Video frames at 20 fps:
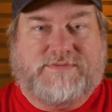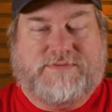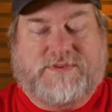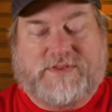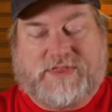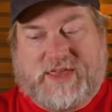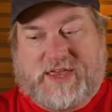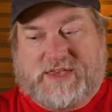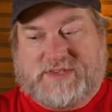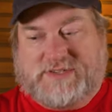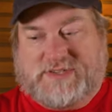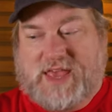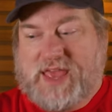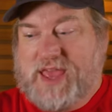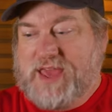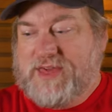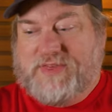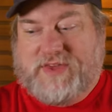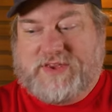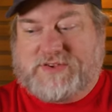for this.
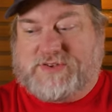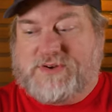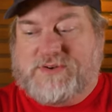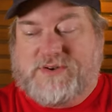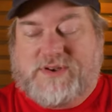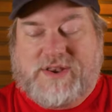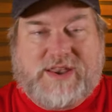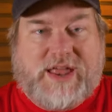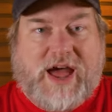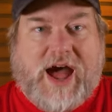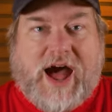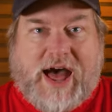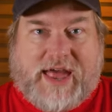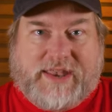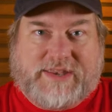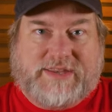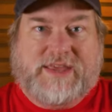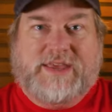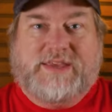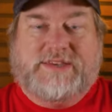These are
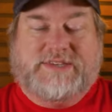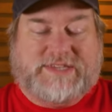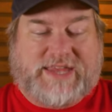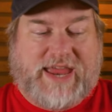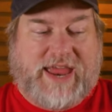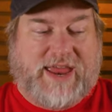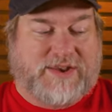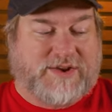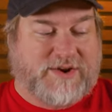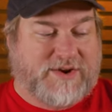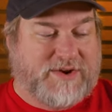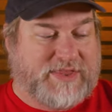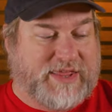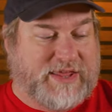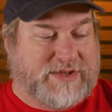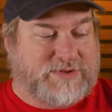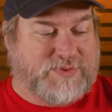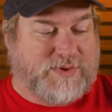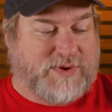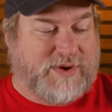not standard.
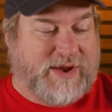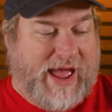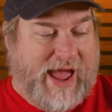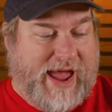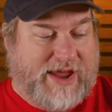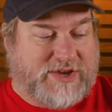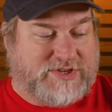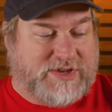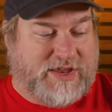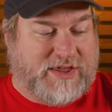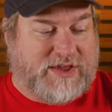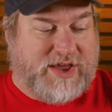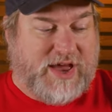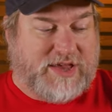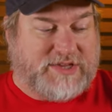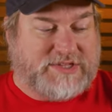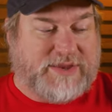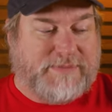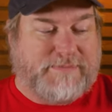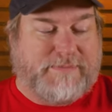These were actually
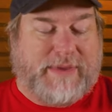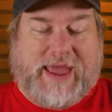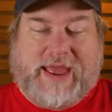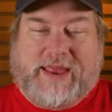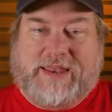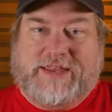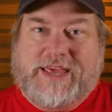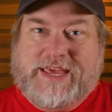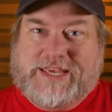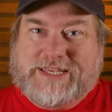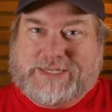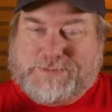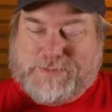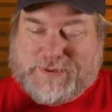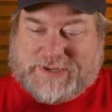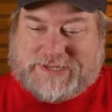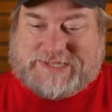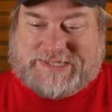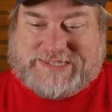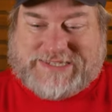custom made
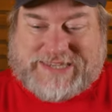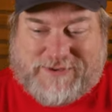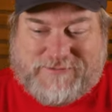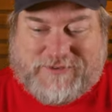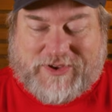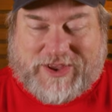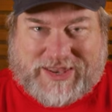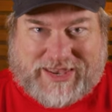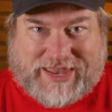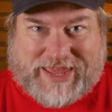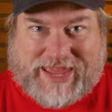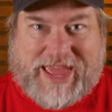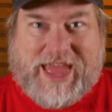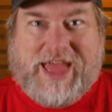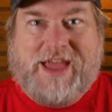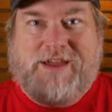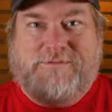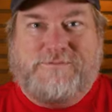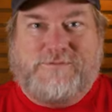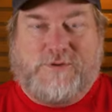specifically
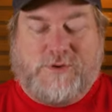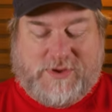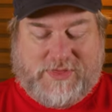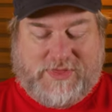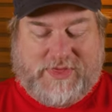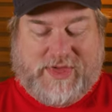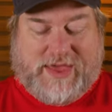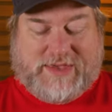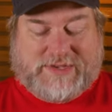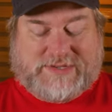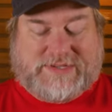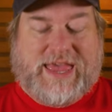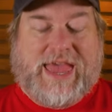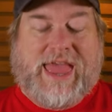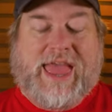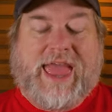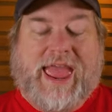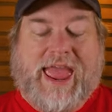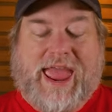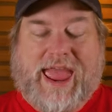for this.
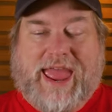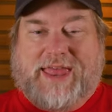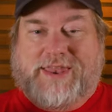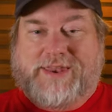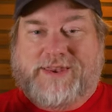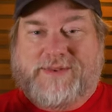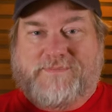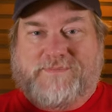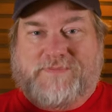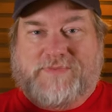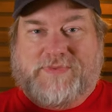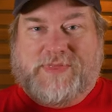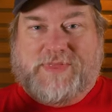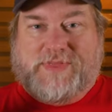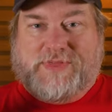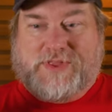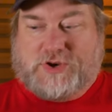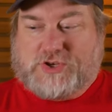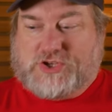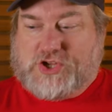And
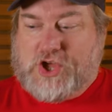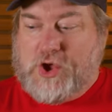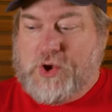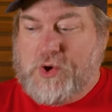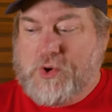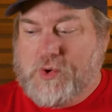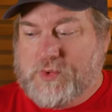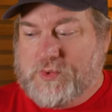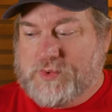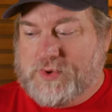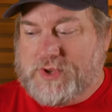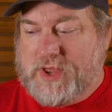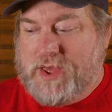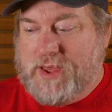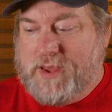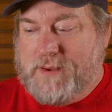they're tuned